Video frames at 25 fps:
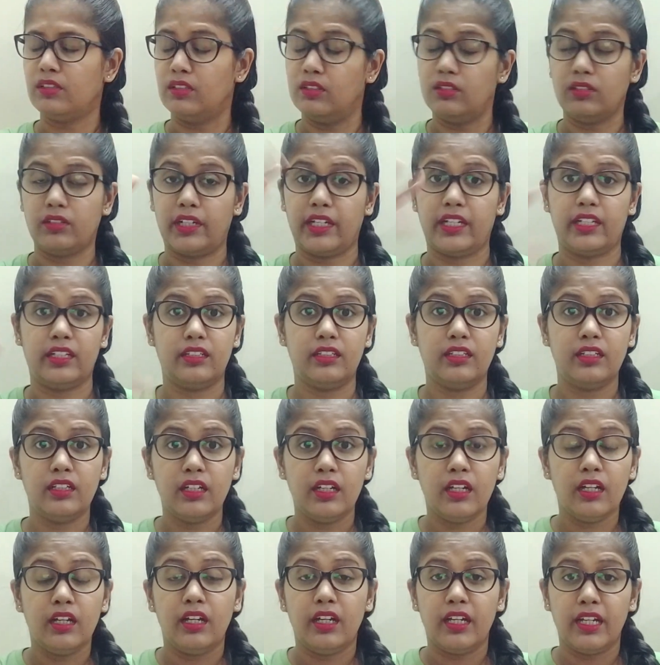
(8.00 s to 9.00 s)
Okay,
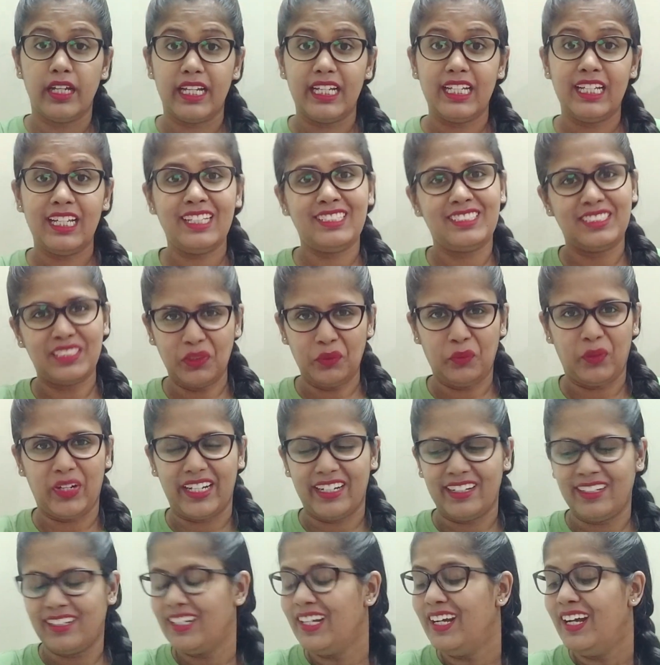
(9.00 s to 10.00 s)
it's the
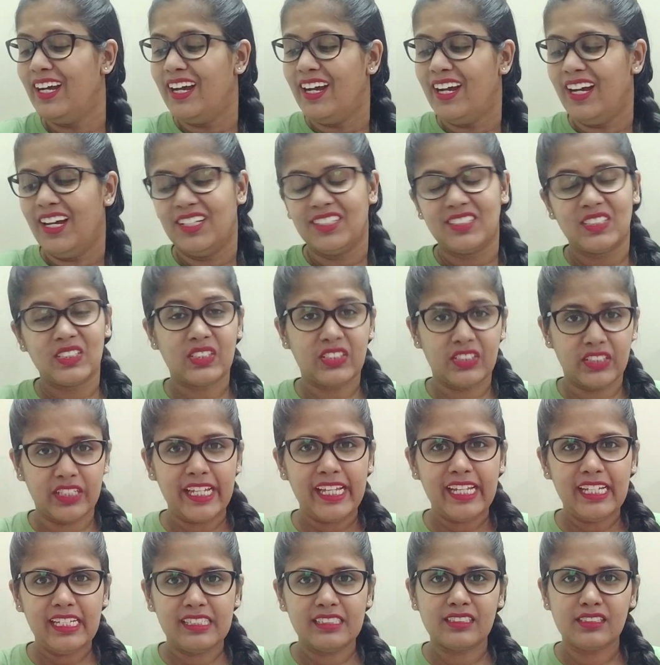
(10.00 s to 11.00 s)
wind. So
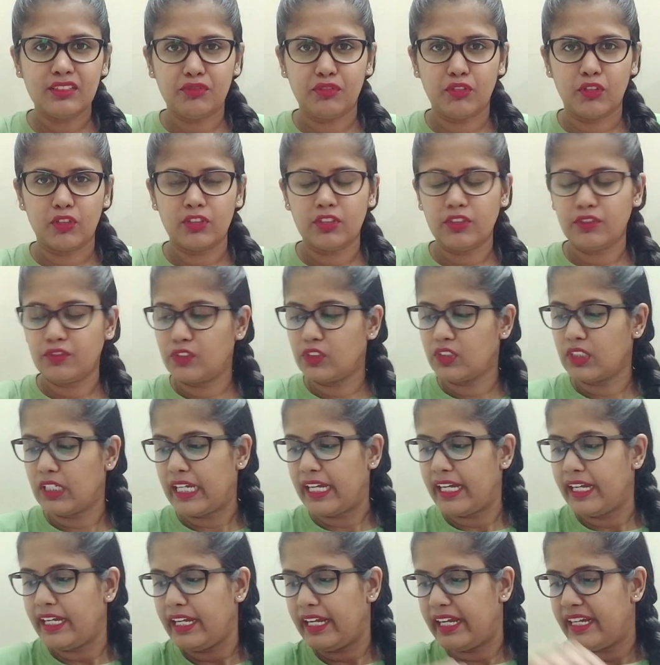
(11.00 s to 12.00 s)
today is the fourth of
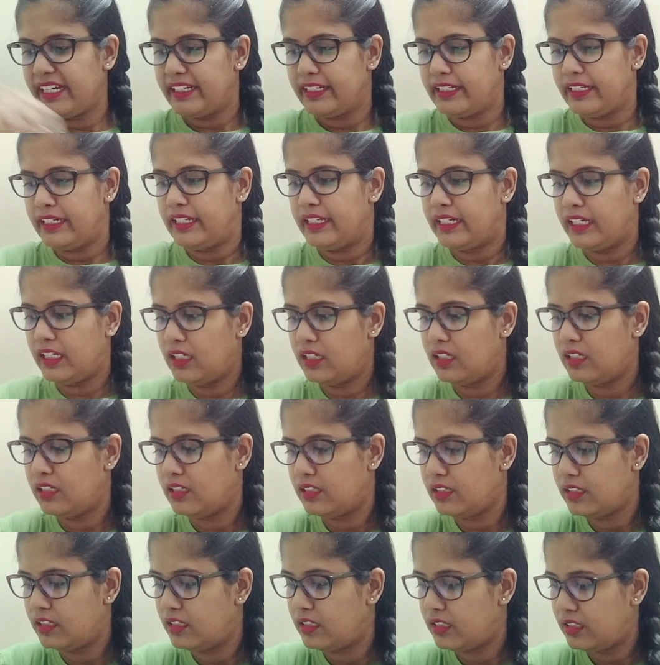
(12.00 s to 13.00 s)
July and
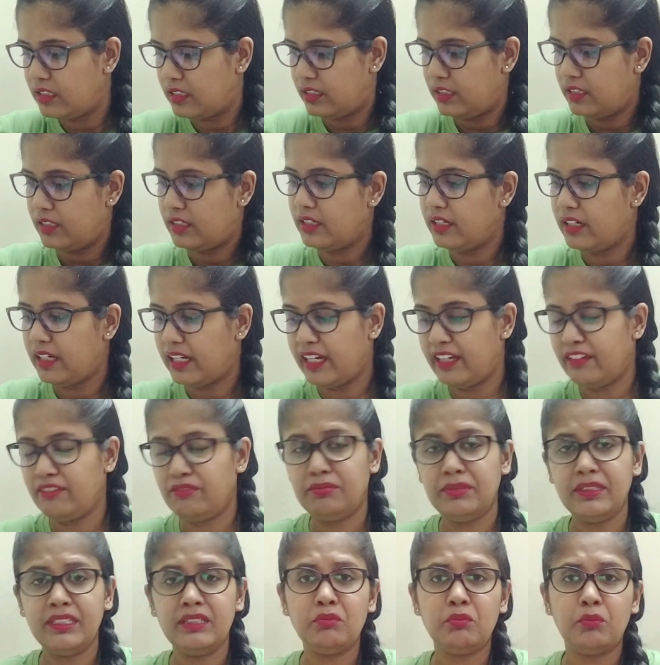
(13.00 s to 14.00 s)

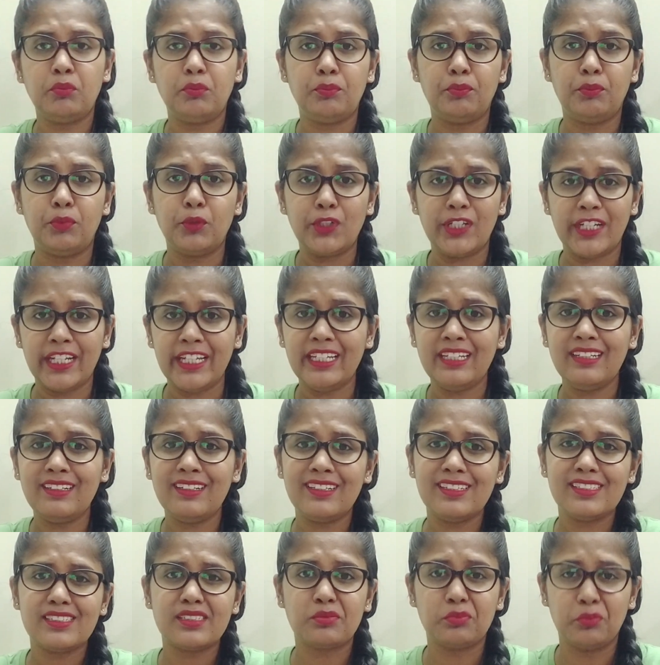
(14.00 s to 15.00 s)
I've been putting
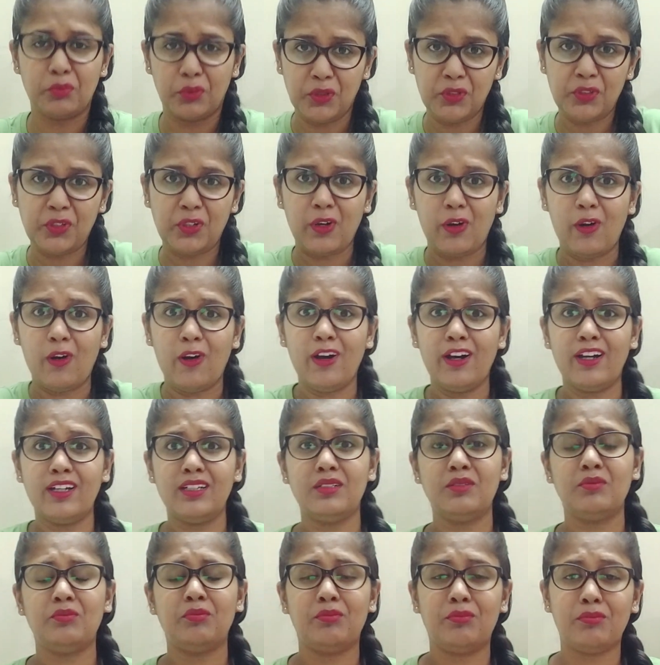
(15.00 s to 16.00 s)
this book
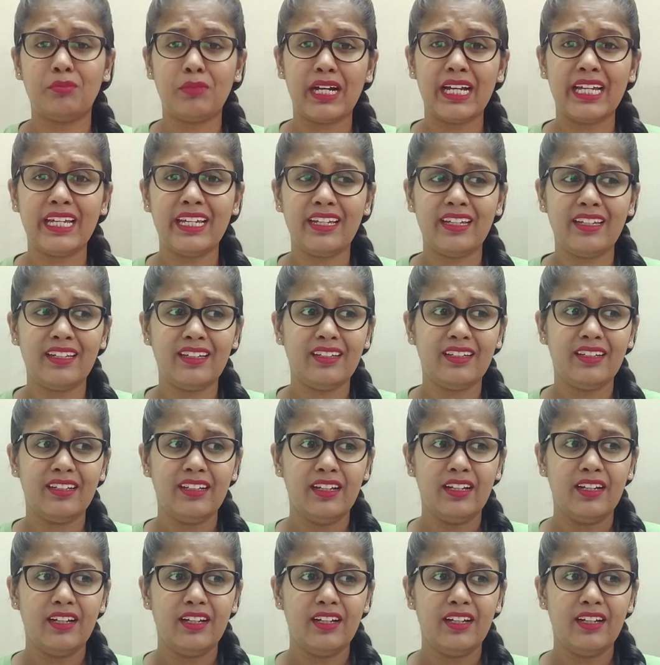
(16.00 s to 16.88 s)
on my